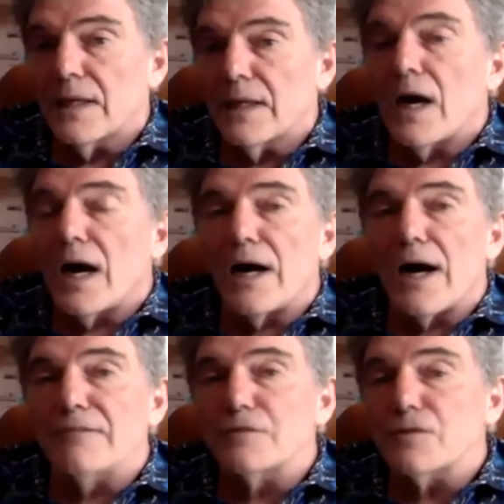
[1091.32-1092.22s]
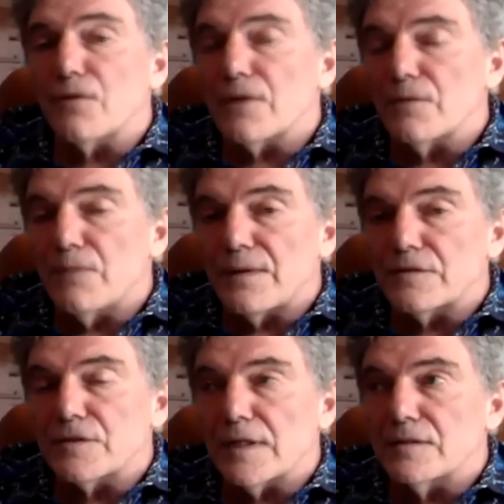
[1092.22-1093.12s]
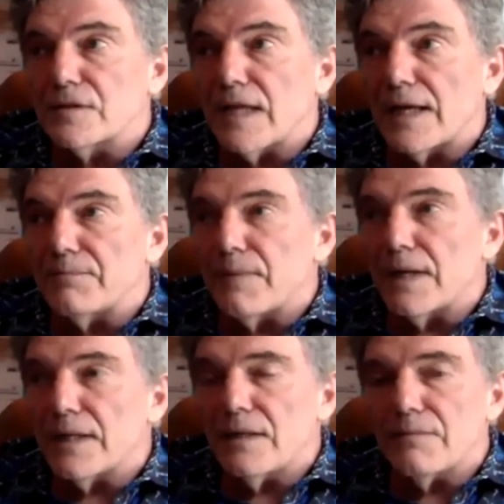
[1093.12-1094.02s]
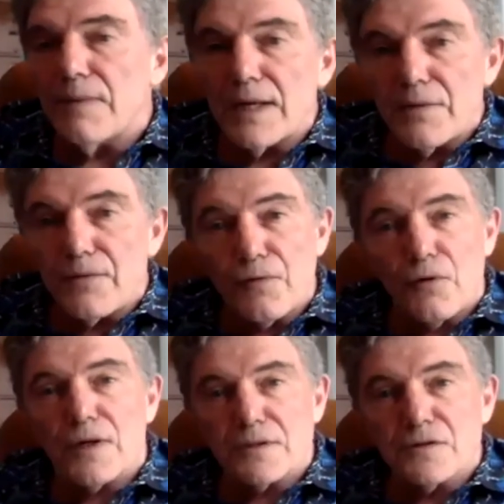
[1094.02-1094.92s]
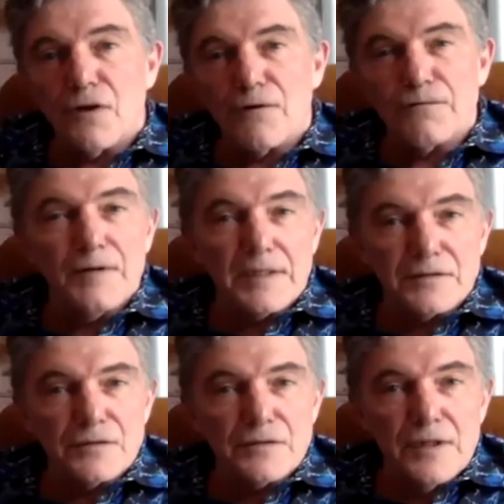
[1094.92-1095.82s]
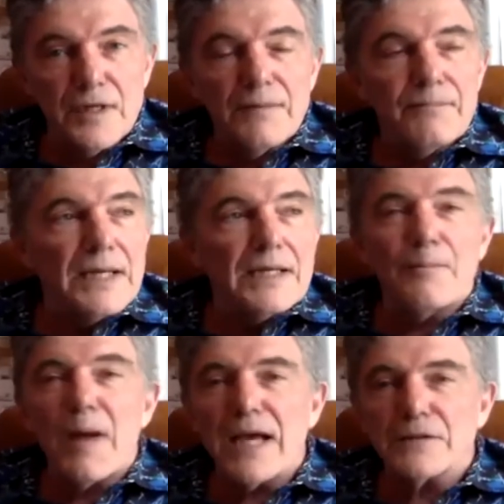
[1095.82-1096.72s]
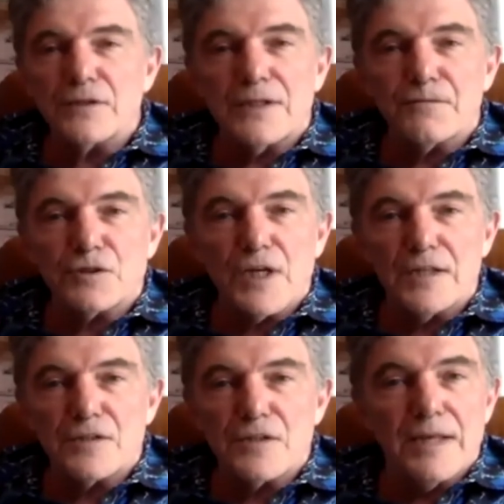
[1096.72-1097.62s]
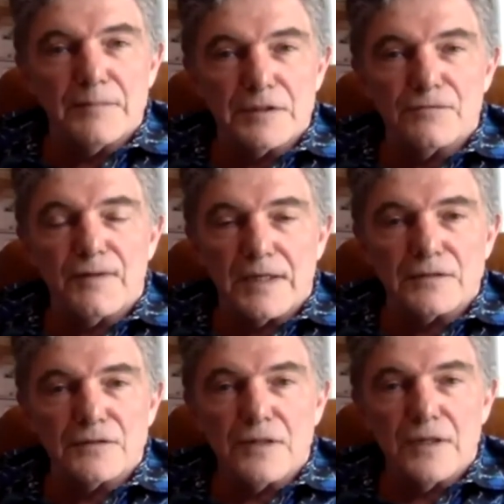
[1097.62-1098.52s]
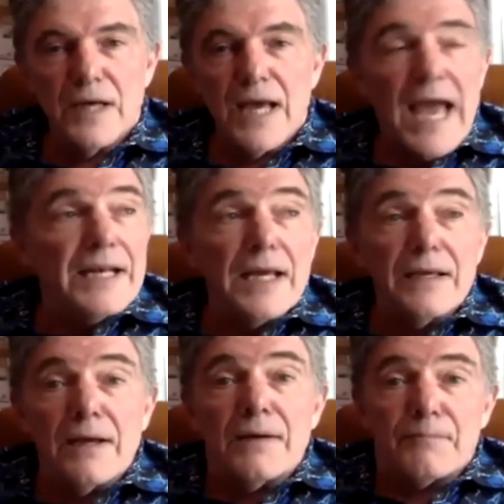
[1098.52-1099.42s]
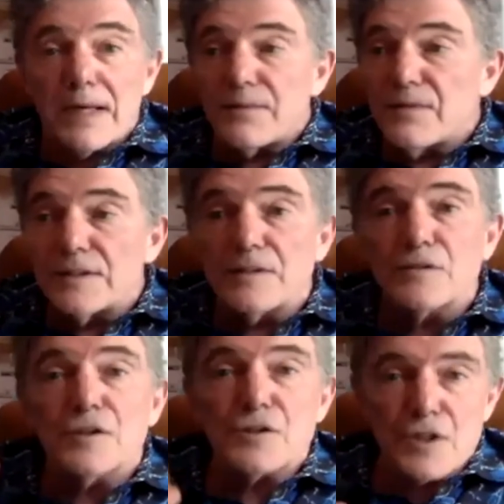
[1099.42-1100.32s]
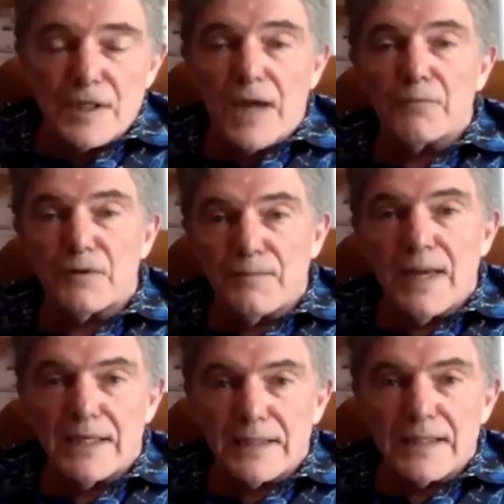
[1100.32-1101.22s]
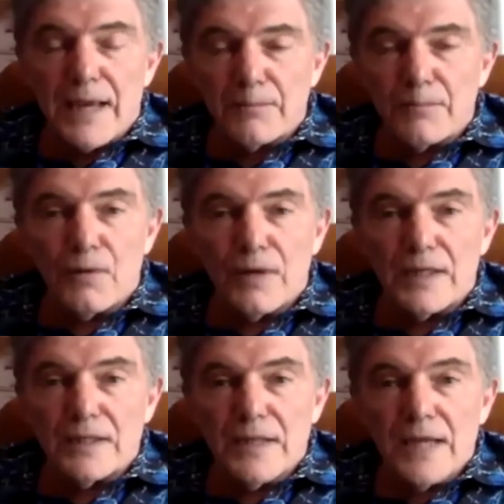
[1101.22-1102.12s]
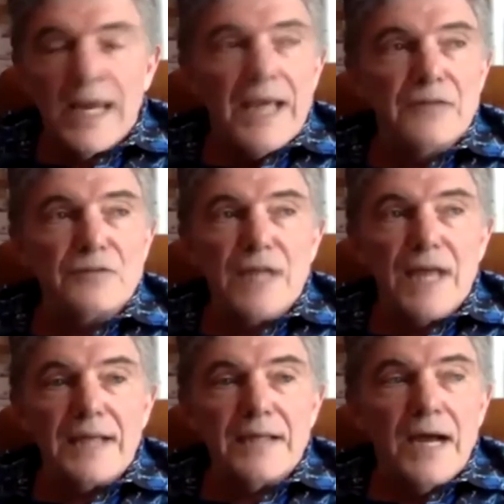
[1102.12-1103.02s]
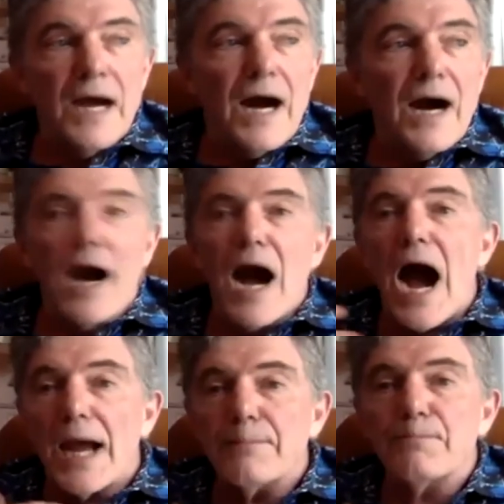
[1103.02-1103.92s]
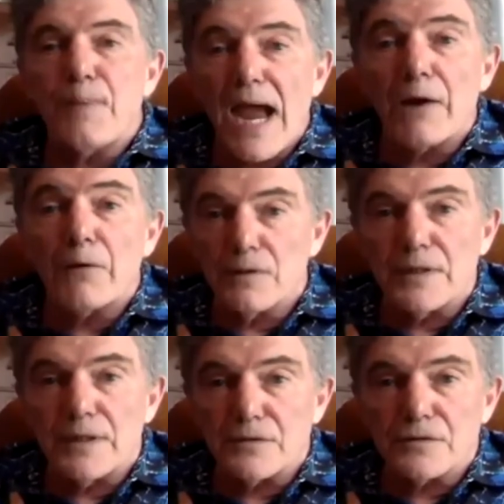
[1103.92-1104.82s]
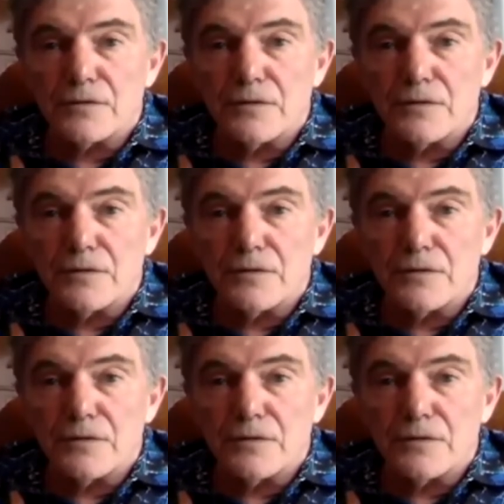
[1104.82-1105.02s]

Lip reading: I've started with a sense that my thoughts are fixed. My capacity for changing them is fixed. And the decision I would make at that point is that I'm powerless